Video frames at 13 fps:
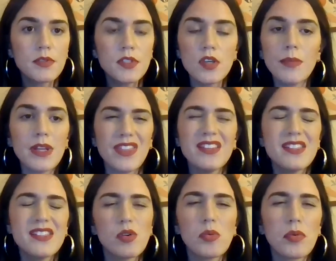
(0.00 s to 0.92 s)
so many
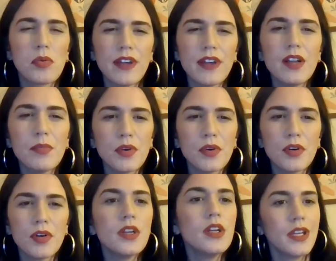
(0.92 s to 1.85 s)
things that were
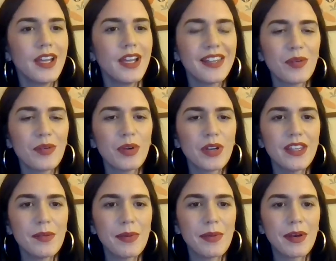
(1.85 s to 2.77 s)
preventable. And like when I
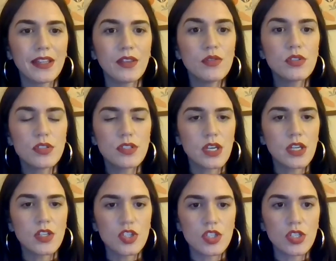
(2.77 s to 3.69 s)
think about like those are
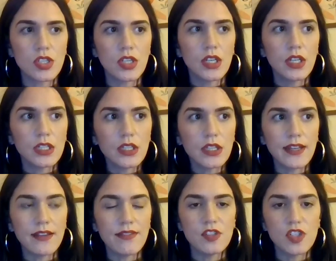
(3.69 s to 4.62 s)
such
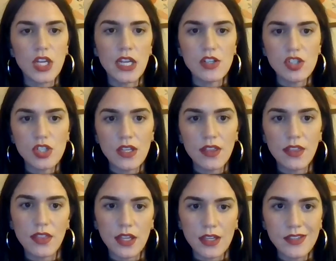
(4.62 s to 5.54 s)
life-changing
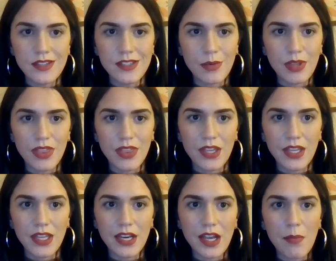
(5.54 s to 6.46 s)
things that we
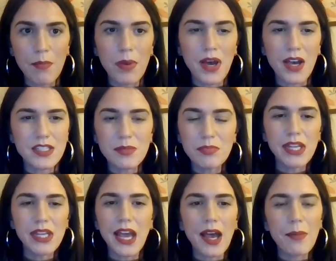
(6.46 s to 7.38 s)
think cannot
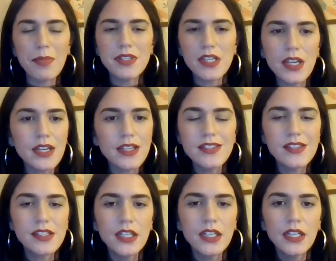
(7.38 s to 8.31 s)
possibly happen to
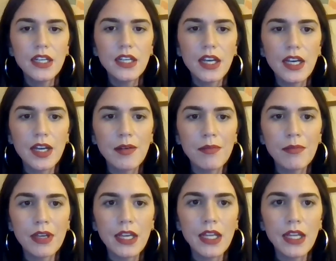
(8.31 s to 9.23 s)
us.
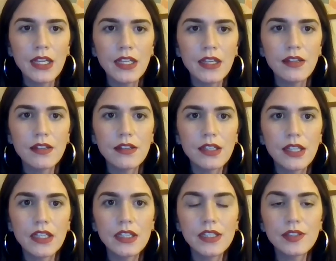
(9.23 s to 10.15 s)
And it
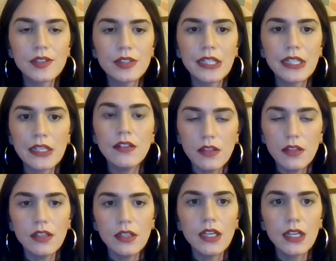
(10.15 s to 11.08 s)
like clearly
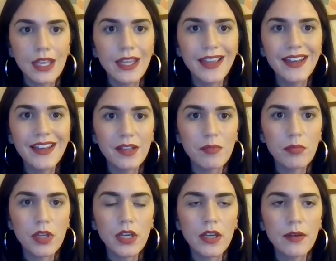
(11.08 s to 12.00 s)
it
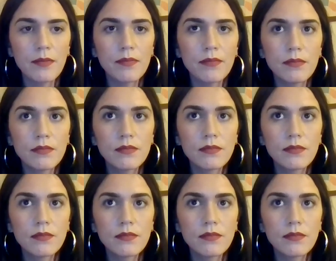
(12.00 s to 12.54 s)
can, and